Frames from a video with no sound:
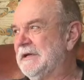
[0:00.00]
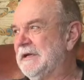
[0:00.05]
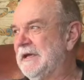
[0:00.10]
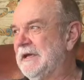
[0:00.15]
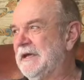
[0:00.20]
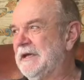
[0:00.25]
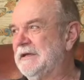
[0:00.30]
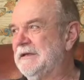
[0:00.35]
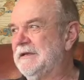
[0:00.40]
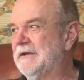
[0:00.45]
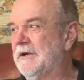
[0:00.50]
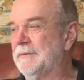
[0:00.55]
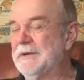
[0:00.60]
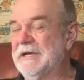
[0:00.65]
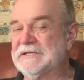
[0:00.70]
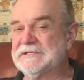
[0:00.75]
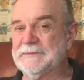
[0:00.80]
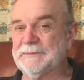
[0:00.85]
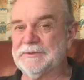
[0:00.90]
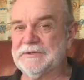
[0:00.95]
and I
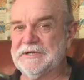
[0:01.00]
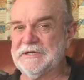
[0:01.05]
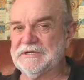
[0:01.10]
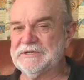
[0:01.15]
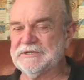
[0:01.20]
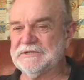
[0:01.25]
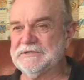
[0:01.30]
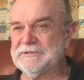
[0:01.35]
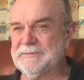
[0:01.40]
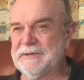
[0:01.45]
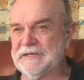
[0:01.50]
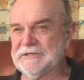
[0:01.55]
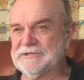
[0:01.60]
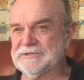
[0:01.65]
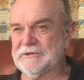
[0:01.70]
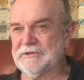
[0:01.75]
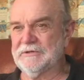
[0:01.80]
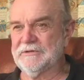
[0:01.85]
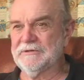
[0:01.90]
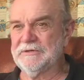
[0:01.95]
make some predictions about
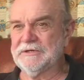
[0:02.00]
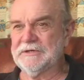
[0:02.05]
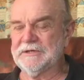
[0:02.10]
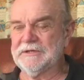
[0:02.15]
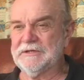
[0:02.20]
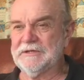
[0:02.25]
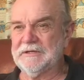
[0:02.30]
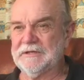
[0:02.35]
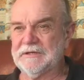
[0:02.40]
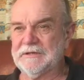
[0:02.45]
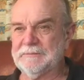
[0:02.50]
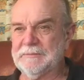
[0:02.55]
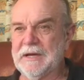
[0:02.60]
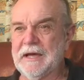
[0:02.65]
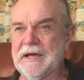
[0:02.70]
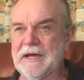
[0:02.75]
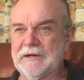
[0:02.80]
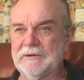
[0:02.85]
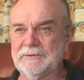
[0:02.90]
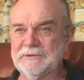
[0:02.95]
Jean-Luc and
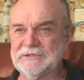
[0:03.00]
Mark,